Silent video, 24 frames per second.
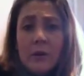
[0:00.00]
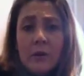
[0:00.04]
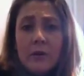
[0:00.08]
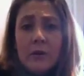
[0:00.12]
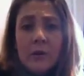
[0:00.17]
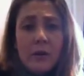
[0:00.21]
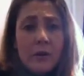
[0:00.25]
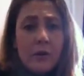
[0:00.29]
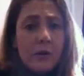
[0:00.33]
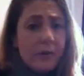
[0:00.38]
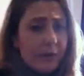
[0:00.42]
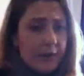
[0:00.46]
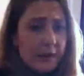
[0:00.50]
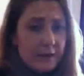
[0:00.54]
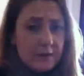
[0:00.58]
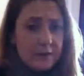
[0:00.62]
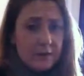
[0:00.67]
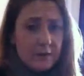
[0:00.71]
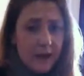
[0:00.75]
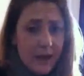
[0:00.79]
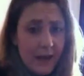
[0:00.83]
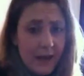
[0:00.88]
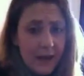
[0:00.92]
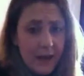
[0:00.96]
no, that's
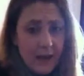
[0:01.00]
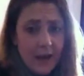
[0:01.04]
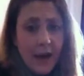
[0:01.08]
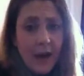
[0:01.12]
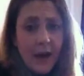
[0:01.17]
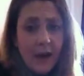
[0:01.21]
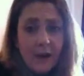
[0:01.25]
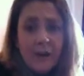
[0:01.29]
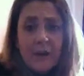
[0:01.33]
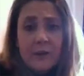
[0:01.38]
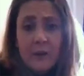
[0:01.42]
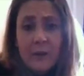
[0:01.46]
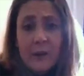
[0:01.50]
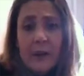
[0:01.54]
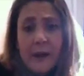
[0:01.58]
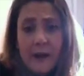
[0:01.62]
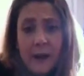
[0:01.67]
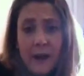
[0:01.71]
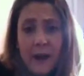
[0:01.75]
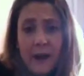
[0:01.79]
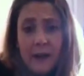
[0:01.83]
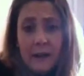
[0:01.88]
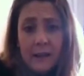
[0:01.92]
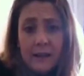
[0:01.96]
okay. You know what?
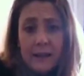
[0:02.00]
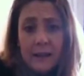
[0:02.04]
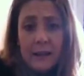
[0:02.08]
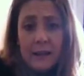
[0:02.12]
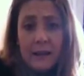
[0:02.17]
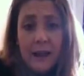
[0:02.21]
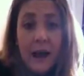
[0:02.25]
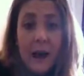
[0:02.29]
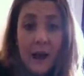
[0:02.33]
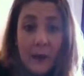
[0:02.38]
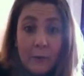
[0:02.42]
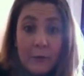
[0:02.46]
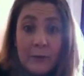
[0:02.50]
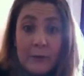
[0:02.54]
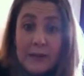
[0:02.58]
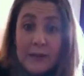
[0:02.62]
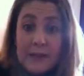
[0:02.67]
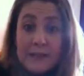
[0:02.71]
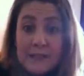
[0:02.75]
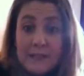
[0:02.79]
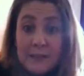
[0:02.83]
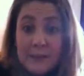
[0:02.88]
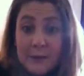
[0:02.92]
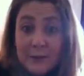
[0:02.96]
I'll read
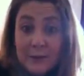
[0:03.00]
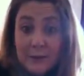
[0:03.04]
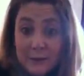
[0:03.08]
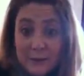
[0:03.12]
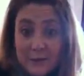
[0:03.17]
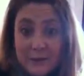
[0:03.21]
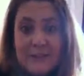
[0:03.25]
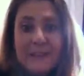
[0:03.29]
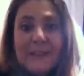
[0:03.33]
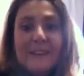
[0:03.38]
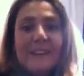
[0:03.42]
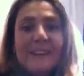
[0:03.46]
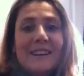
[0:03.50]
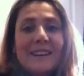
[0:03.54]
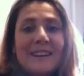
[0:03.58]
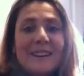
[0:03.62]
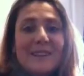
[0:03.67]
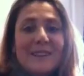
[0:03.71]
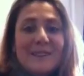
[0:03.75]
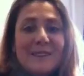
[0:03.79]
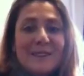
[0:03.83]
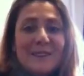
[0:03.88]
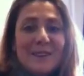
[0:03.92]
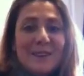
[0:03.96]
it to you."
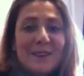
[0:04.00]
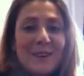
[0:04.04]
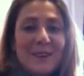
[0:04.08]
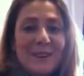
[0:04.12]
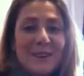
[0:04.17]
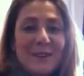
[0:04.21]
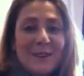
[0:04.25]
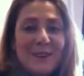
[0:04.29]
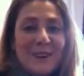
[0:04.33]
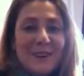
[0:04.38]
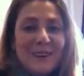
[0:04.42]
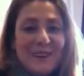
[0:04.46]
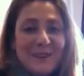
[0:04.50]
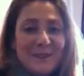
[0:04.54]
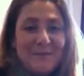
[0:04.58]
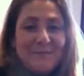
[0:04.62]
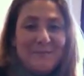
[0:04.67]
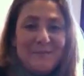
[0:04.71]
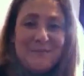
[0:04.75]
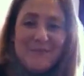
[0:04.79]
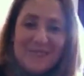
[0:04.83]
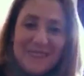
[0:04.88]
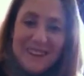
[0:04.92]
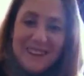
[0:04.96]
So
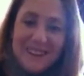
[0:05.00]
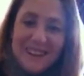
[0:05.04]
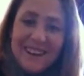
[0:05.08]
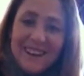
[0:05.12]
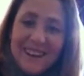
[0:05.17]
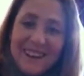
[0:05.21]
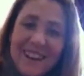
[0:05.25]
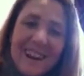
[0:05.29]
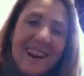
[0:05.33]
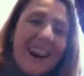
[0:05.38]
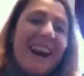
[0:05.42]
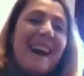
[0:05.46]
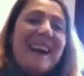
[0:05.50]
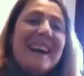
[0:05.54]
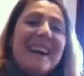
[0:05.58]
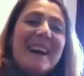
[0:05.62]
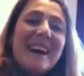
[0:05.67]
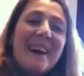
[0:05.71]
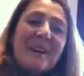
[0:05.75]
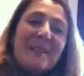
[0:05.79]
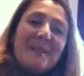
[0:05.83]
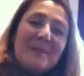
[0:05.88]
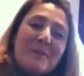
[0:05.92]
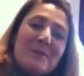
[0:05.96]
I
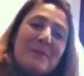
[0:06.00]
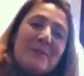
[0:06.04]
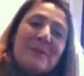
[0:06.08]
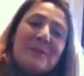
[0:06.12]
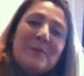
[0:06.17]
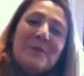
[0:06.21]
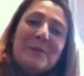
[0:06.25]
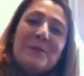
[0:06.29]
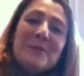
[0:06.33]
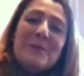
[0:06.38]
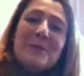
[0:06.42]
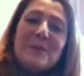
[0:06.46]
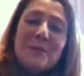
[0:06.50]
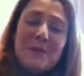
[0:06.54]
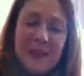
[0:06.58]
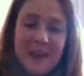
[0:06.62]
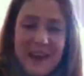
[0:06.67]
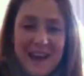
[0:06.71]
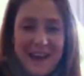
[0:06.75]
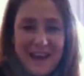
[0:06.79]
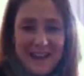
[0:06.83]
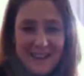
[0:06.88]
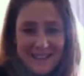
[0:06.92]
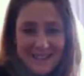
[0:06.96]
got through
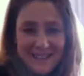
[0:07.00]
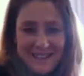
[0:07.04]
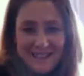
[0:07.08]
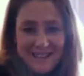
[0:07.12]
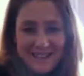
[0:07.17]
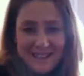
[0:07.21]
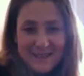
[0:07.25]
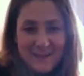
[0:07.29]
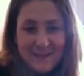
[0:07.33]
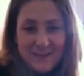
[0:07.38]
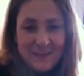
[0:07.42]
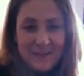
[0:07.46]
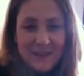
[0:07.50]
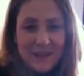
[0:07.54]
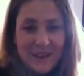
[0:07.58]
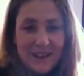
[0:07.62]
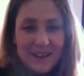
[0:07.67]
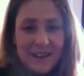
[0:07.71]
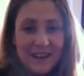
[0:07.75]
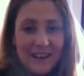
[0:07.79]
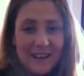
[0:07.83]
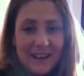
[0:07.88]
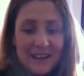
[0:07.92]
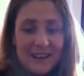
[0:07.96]
that,
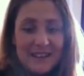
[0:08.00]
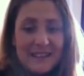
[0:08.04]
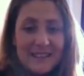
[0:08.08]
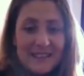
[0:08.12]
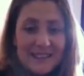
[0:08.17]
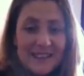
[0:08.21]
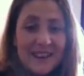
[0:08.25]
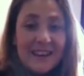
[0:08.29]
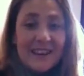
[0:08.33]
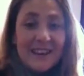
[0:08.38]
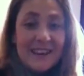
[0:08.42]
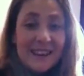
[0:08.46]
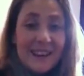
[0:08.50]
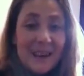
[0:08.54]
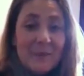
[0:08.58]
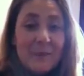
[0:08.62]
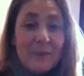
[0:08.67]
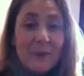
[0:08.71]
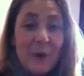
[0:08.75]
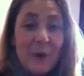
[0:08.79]
but I decided that I would